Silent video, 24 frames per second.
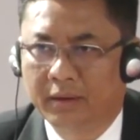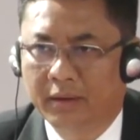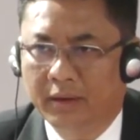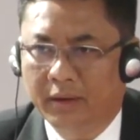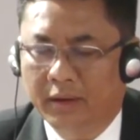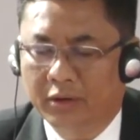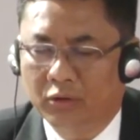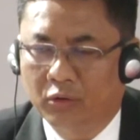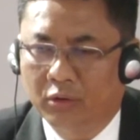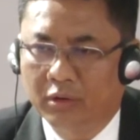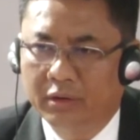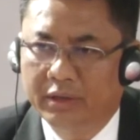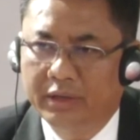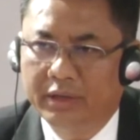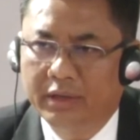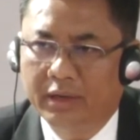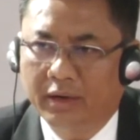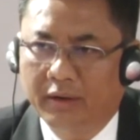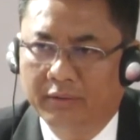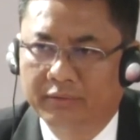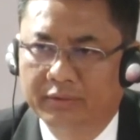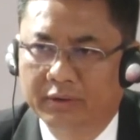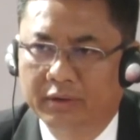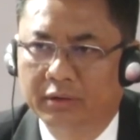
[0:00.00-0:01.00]
And only
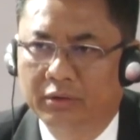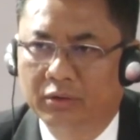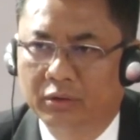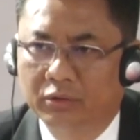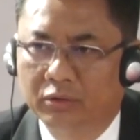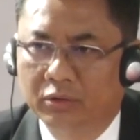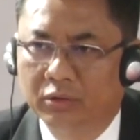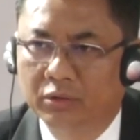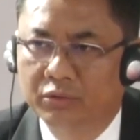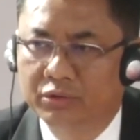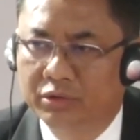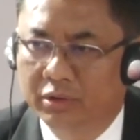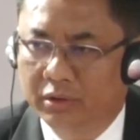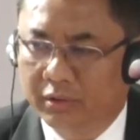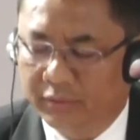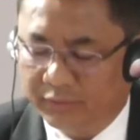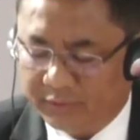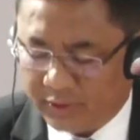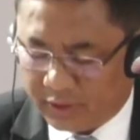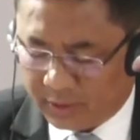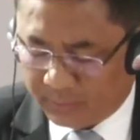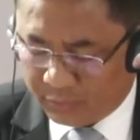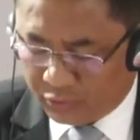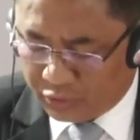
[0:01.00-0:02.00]
after the conclusion of
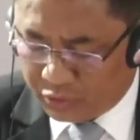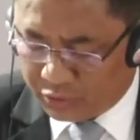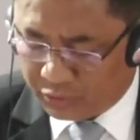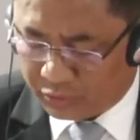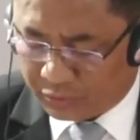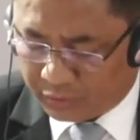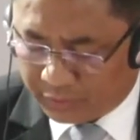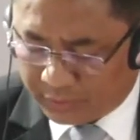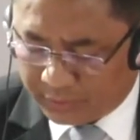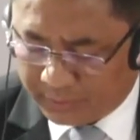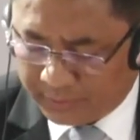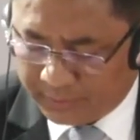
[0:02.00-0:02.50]
the MOU